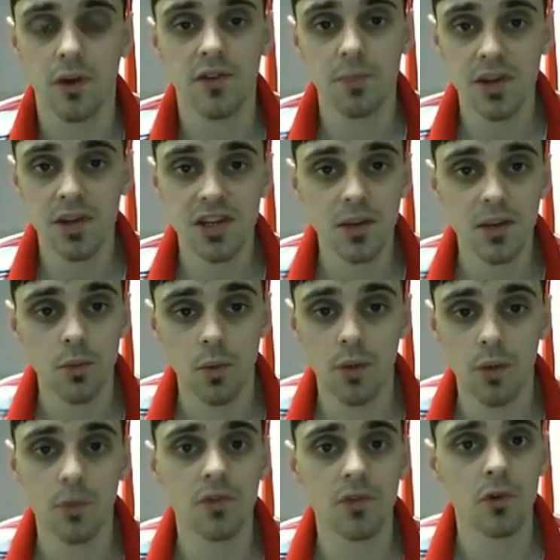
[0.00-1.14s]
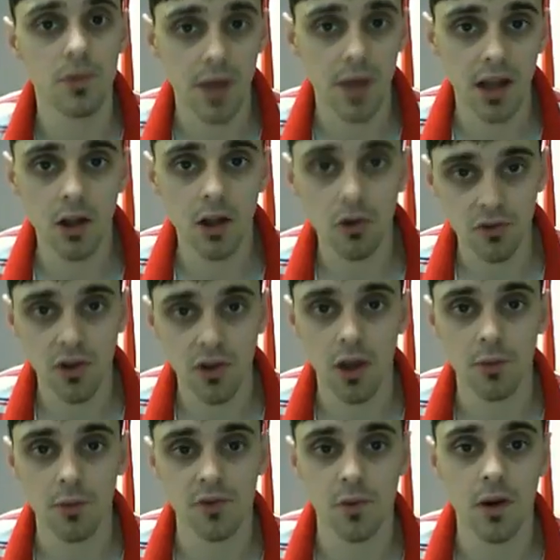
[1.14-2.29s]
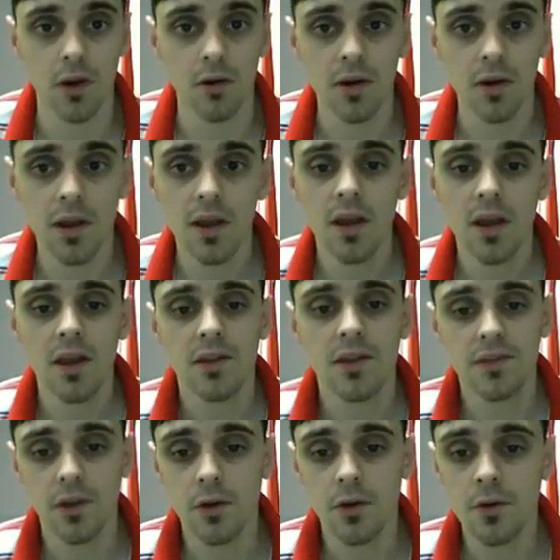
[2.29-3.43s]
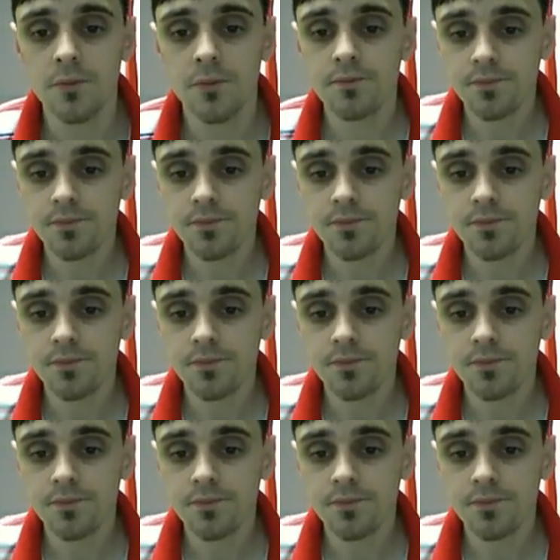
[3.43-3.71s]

especially when we're talking about long term as well. So